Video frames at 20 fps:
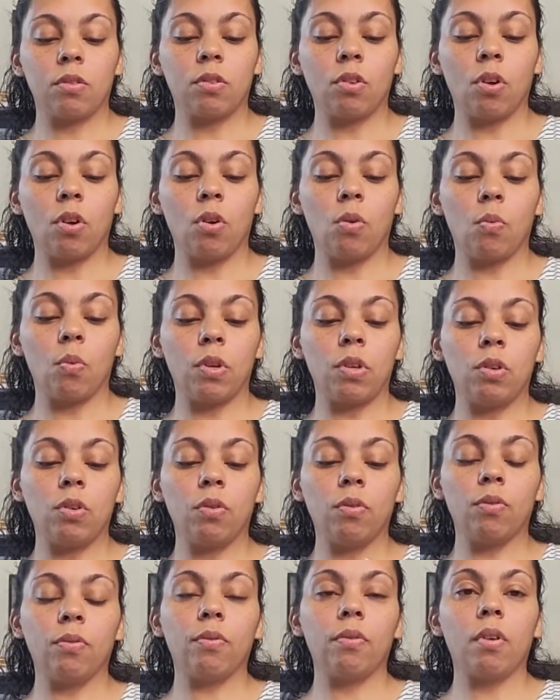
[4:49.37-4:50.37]
So when
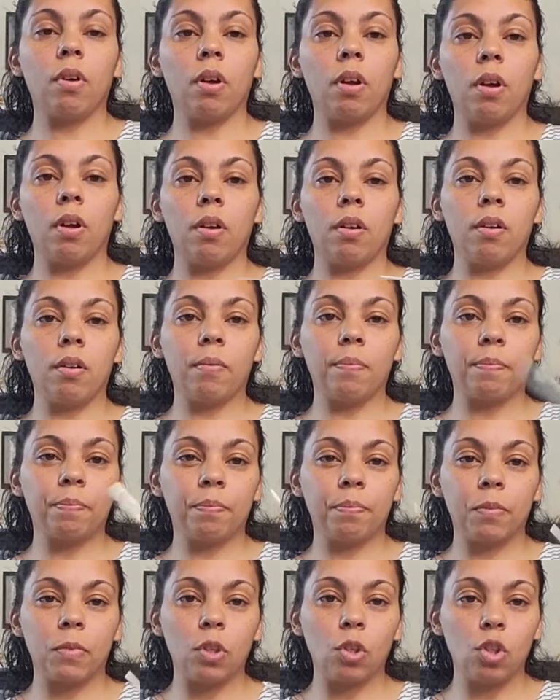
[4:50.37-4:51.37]
you
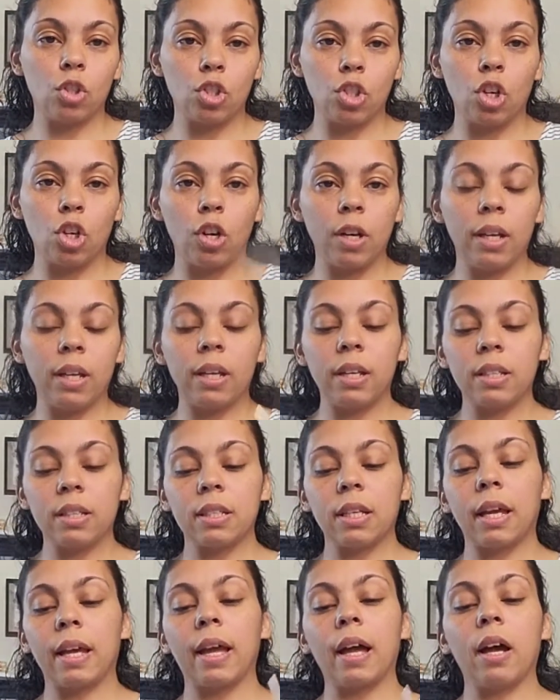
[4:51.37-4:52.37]
you turn it
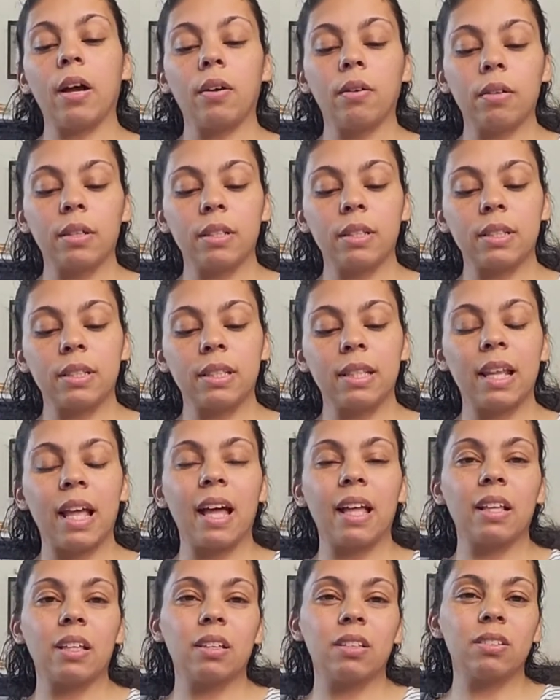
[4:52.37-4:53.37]
inside out, it's
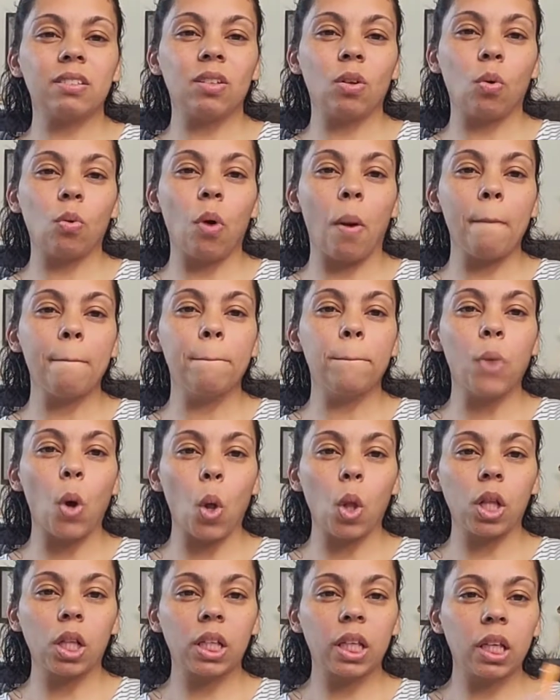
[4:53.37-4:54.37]
not so
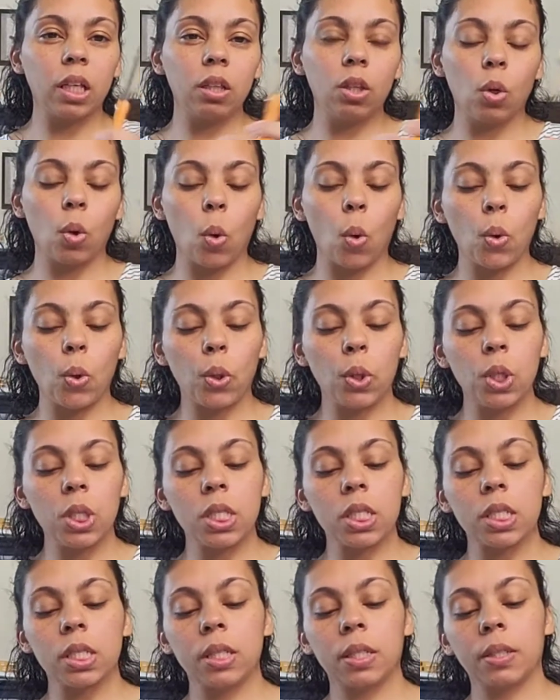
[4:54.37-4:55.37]
bulky, the
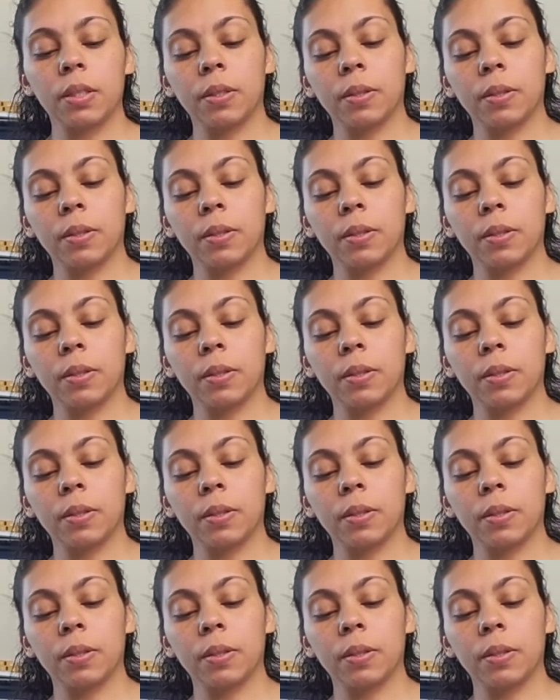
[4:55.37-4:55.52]
corners.